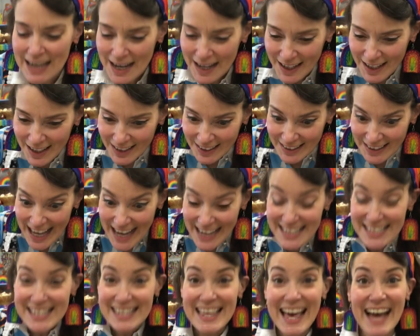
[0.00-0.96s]

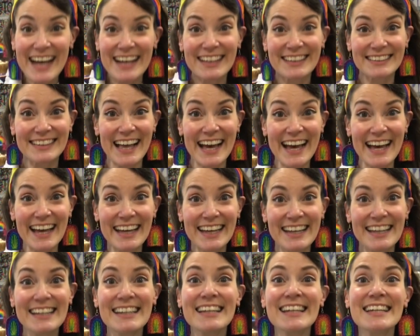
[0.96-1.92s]
collect that clay,
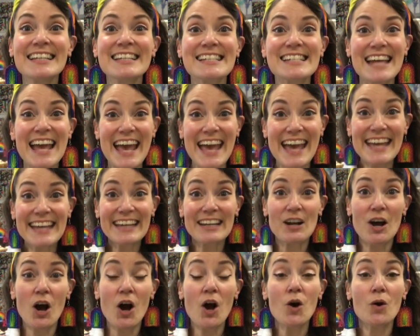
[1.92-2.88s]
take it
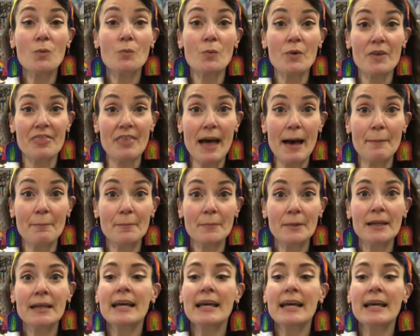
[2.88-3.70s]
home with them,